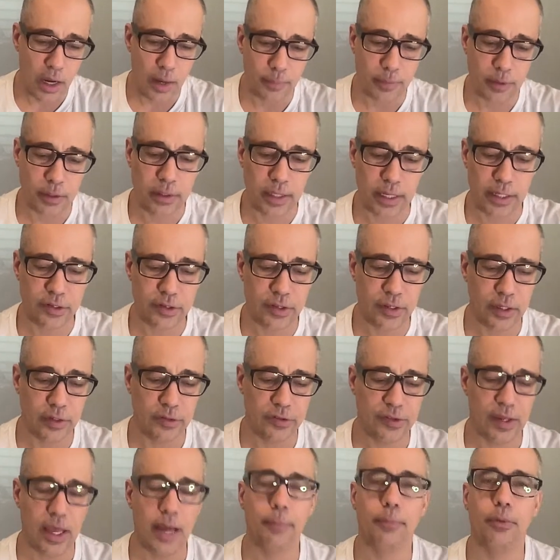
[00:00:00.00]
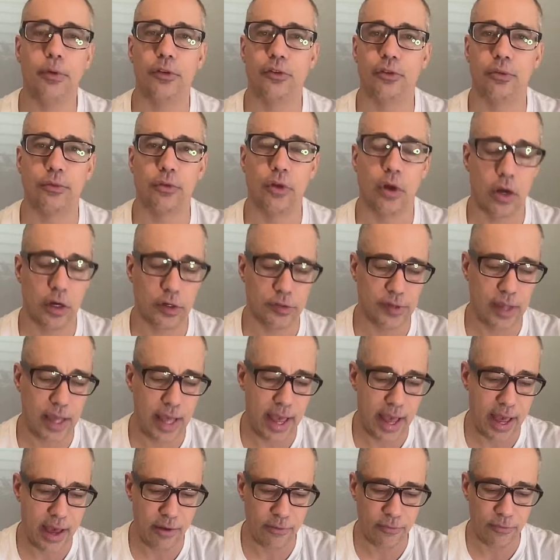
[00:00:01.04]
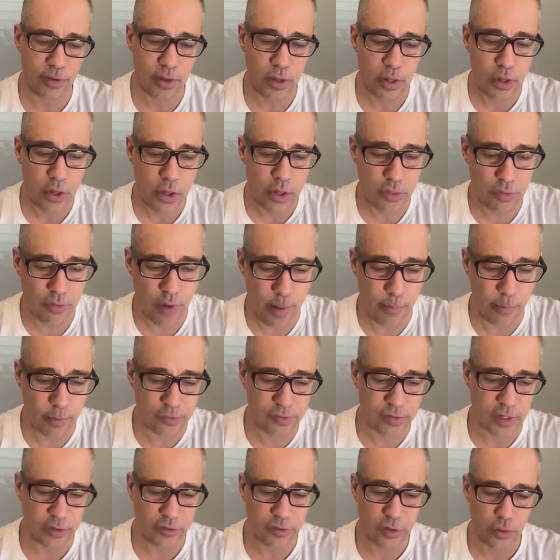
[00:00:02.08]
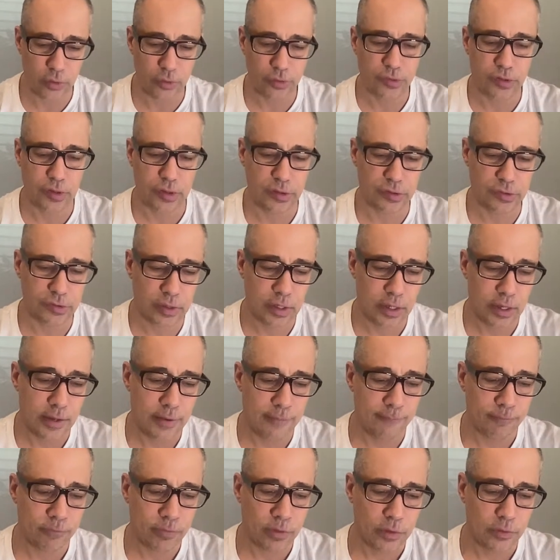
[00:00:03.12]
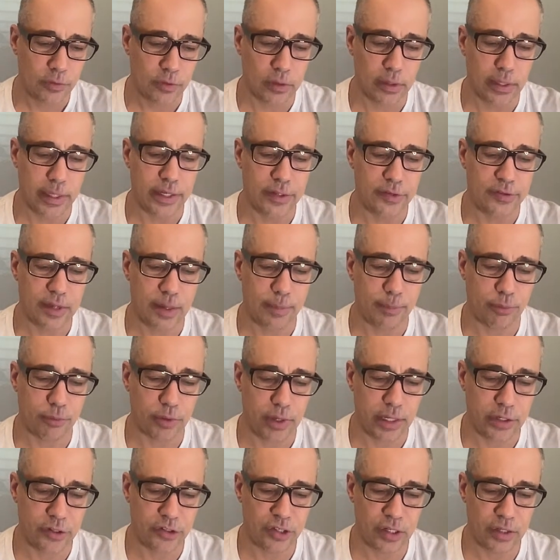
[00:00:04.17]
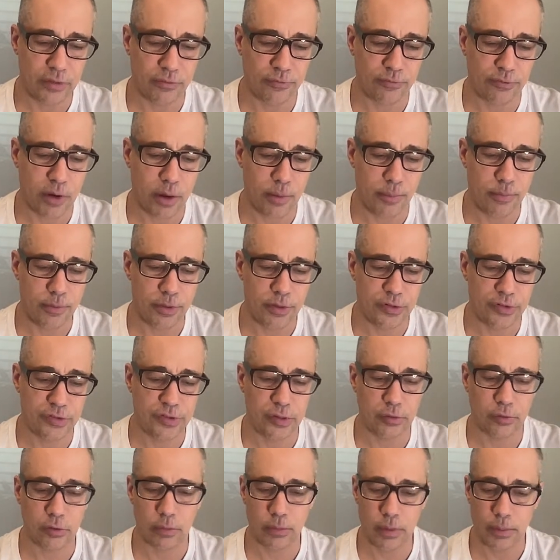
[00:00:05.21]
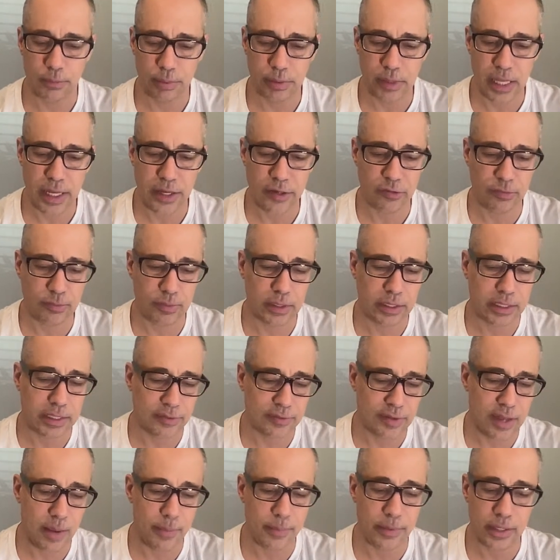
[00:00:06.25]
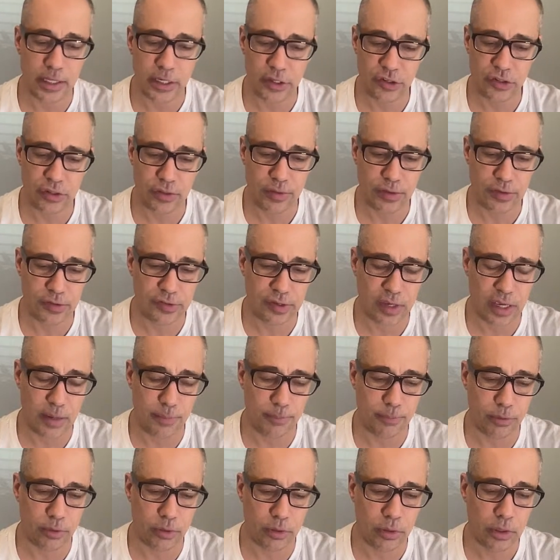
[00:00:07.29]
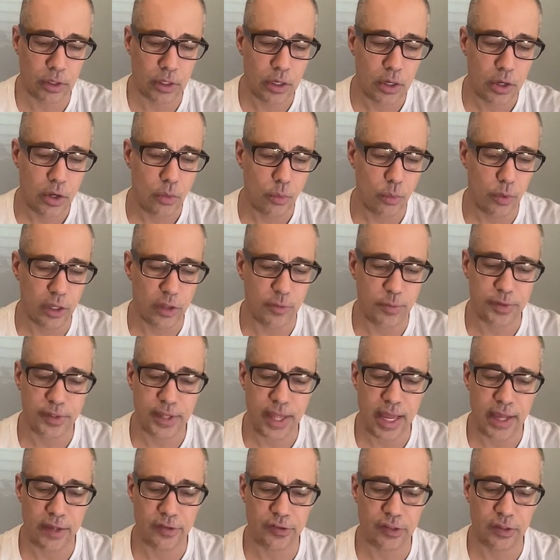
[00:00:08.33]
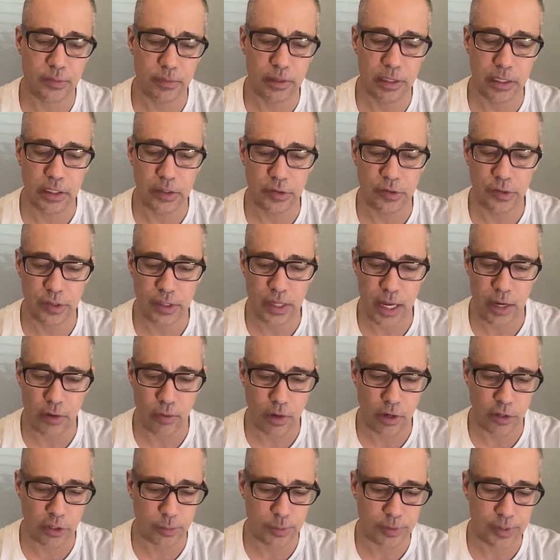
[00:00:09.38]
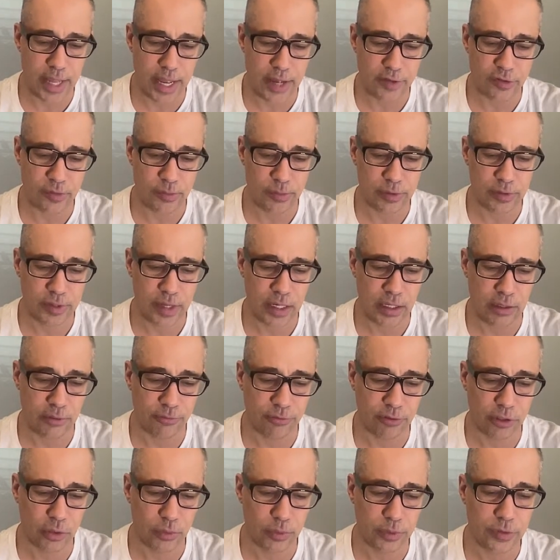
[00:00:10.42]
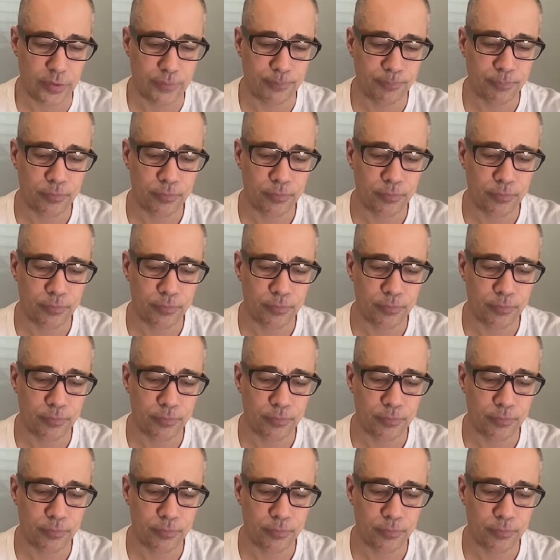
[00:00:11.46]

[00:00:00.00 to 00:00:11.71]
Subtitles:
collecting samples from dogs that have thrombocytosis, delayed separation from the serum and plasma, contamination of the sample with potassium EDTA or other potassium-containing fluids,